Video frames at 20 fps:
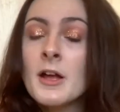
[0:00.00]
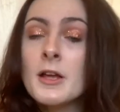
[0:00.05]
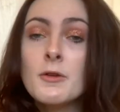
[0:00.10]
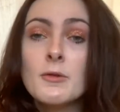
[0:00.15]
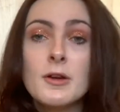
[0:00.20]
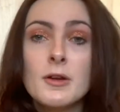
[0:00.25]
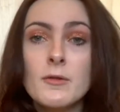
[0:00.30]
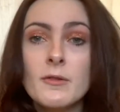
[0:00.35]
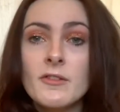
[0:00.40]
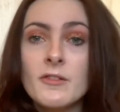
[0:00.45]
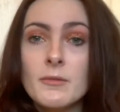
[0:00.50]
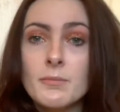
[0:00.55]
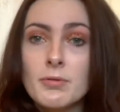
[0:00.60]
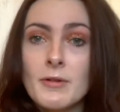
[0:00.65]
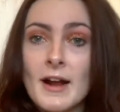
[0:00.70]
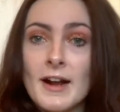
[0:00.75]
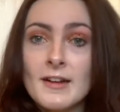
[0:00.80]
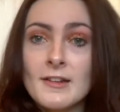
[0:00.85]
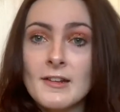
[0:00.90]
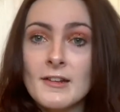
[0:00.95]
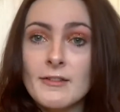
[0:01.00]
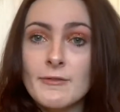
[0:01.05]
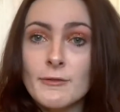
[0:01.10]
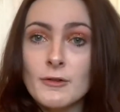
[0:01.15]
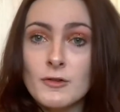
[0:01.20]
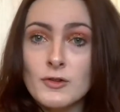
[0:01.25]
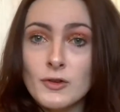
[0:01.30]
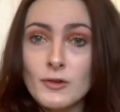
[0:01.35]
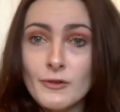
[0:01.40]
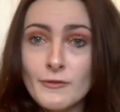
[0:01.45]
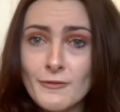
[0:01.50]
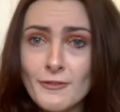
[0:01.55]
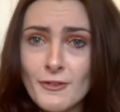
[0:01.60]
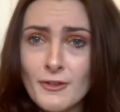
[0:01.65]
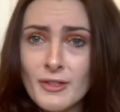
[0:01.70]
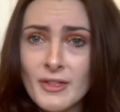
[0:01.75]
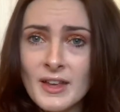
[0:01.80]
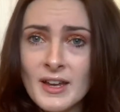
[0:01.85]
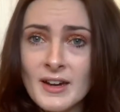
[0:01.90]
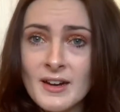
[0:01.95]
You can also practice for
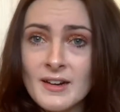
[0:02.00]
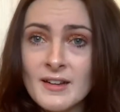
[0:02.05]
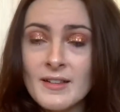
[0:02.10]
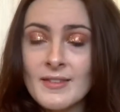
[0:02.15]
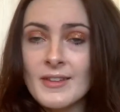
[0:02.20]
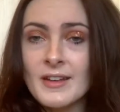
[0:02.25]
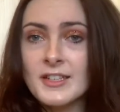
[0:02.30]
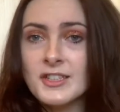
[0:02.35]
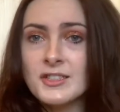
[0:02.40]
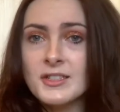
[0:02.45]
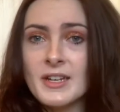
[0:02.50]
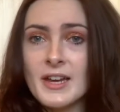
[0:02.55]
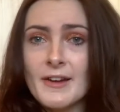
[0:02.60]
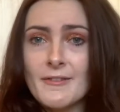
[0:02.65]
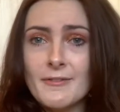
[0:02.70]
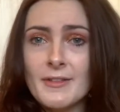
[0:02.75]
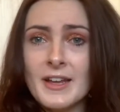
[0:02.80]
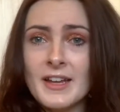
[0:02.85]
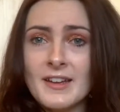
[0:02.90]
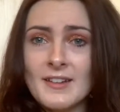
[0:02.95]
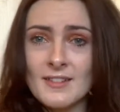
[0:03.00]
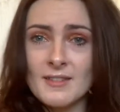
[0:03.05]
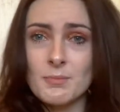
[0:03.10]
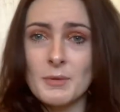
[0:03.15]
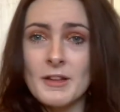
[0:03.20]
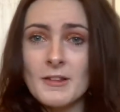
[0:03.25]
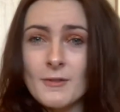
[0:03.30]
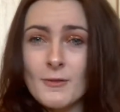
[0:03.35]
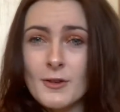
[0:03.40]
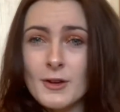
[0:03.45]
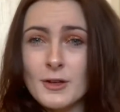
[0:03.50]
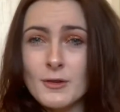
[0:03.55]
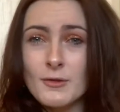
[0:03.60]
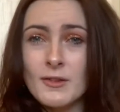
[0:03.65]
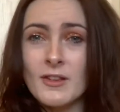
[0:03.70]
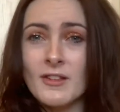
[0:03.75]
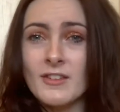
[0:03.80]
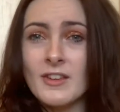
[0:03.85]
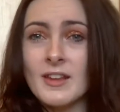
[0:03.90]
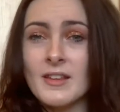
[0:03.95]
TOEFL there. They should have a space for you
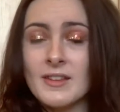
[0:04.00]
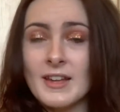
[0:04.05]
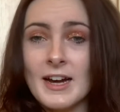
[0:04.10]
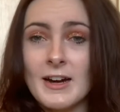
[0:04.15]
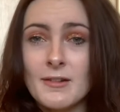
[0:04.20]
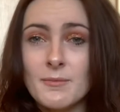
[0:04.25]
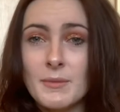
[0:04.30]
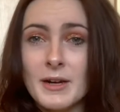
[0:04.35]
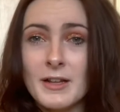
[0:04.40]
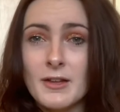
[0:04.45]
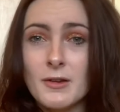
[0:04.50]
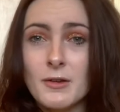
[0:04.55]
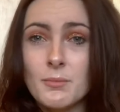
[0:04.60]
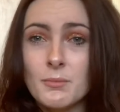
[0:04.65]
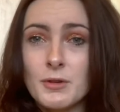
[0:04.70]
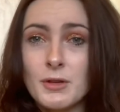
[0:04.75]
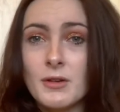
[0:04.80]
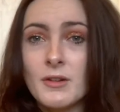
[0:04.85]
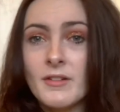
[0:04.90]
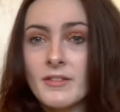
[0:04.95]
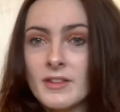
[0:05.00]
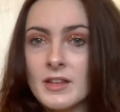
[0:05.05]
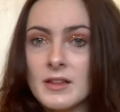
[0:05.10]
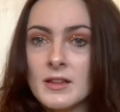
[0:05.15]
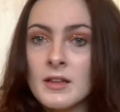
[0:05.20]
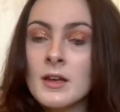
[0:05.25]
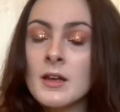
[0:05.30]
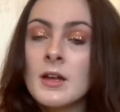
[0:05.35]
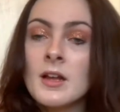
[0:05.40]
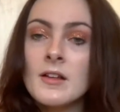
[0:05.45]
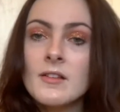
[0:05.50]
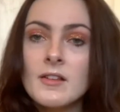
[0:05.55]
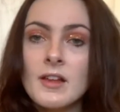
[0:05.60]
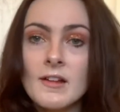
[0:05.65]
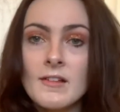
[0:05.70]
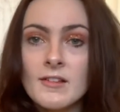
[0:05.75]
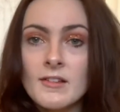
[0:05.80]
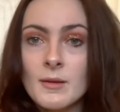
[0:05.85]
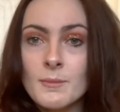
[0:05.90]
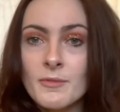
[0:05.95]
to sit down by the computers and
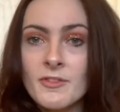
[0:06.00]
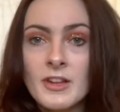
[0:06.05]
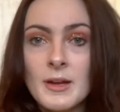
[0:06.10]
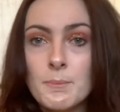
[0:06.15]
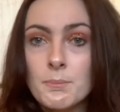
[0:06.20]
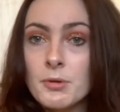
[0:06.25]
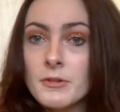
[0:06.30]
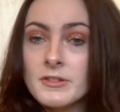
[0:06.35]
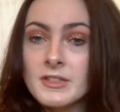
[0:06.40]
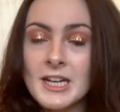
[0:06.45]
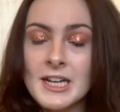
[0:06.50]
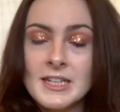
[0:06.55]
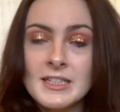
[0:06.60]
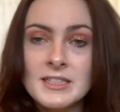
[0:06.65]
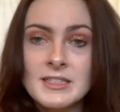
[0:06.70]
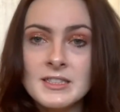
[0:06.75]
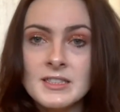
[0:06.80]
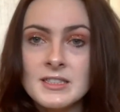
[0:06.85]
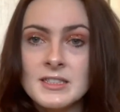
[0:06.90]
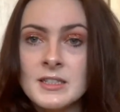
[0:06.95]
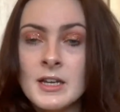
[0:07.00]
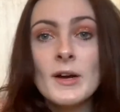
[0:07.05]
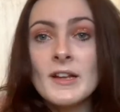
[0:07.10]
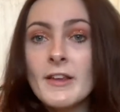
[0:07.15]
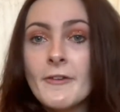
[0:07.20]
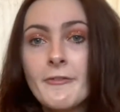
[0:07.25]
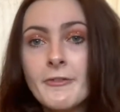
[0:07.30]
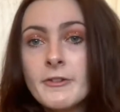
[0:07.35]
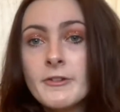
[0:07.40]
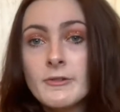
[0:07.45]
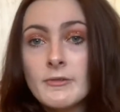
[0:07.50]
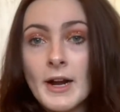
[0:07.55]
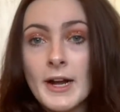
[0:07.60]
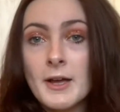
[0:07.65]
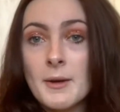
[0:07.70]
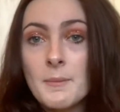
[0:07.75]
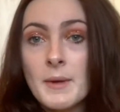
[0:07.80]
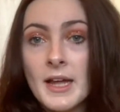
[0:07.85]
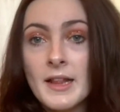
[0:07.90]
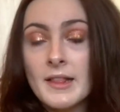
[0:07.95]
take some sample tests. I definitely
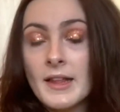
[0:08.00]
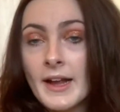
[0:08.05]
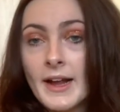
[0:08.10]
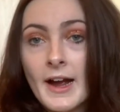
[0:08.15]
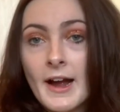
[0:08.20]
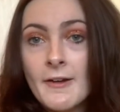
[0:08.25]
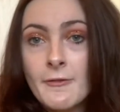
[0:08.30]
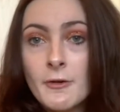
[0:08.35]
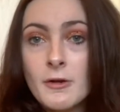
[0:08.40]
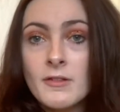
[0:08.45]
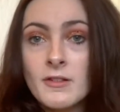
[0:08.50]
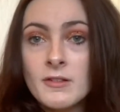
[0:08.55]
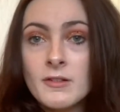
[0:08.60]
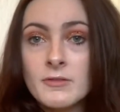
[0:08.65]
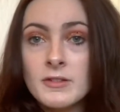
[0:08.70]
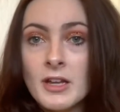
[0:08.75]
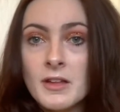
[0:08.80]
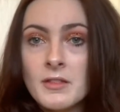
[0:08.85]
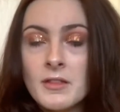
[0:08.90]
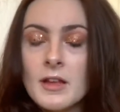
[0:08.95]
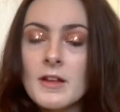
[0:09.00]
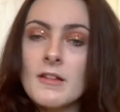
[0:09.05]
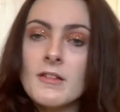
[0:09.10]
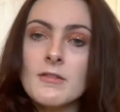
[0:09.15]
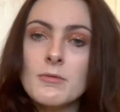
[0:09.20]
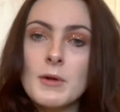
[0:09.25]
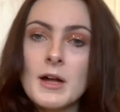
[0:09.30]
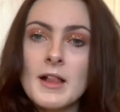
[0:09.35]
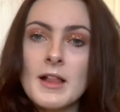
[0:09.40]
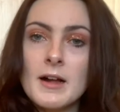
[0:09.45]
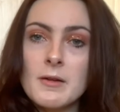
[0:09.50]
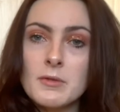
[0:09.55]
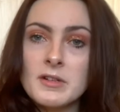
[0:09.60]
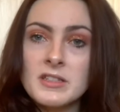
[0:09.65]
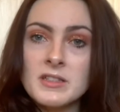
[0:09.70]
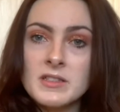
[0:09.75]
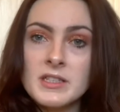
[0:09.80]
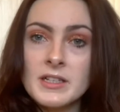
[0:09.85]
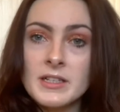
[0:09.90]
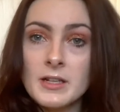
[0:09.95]
recommend. Like, I've also done this while I was
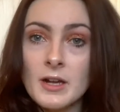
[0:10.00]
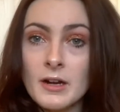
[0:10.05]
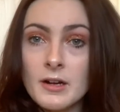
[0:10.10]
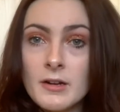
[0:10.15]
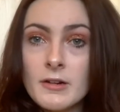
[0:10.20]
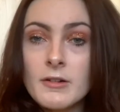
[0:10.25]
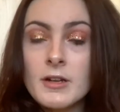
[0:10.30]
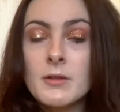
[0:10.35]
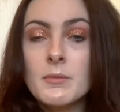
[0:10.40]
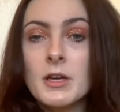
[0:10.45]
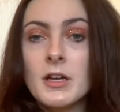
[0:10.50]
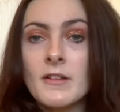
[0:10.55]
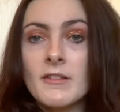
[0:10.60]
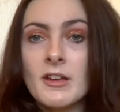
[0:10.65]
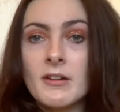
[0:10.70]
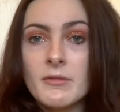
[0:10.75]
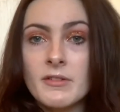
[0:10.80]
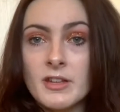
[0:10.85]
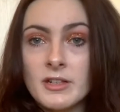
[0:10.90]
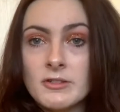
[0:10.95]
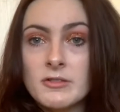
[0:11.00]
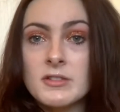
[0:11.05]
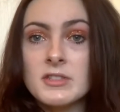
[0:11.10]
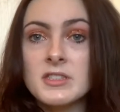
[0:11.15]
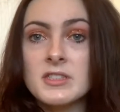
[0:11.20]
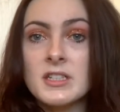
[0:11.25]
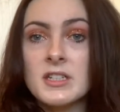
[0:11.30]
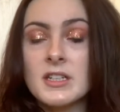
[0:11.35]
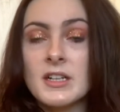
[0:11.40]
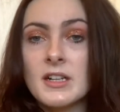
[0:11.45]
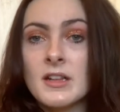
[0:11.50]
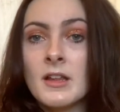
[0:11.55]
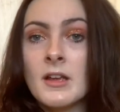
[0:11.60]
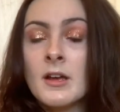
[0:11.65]
still in Hungary because I was interested in